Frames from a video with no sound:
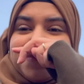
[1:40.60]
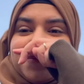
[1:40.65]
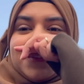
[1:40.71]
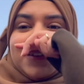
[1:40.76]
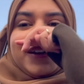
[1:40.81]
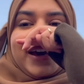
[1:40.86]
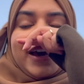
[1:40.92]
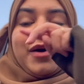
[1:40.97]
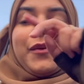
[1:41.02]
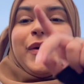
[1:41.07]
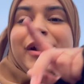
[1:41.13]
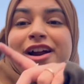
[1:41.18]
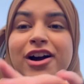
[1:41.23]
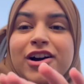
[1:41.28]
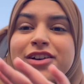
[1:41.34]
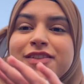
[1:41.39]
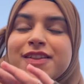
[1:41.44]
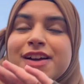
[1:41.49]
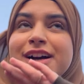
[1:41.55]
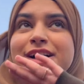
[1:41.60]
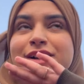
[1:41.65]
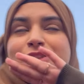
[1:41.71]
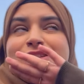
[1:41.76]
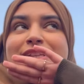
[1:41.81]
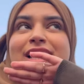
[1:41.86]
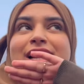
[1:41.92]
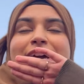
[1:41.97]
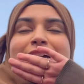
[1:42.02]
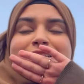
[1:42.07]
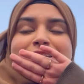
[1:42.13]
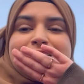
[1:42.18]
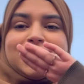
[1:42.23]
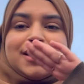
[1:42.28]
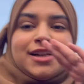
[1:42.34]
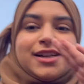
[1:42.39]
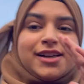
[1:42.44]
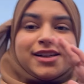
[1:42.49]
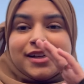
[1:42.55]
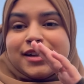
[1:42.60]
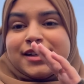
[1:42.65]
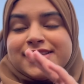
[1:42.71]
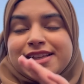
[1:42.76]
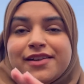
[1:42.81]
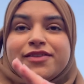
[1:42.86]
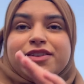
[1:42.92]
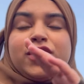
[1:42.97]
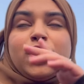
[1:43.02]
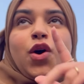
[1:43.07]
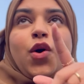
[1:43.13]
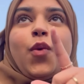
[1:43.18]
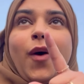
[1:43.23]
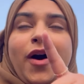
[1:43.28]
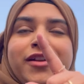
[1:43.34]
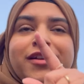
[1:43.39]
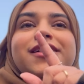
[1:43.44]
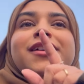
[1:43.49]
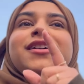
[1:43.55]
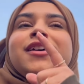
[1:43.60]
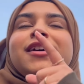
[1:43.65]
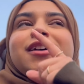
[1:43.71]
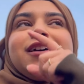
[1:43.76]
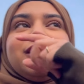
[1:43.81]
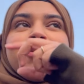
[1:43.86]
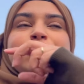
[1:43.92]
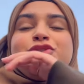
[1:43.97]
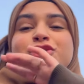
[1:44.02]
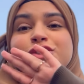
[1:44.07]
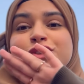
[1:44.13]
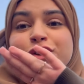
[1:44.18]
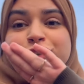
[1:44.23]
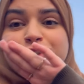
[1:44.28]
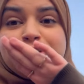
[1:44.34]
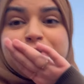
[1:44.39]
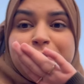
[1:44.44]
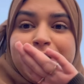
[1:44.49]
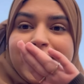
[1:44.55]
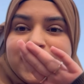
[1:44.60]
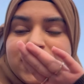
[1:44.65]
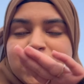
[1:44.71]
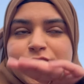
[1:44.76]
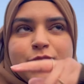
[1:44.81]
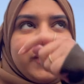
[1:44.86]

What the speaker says: Okay, we're out of the house at 7:01, which is not too bad, just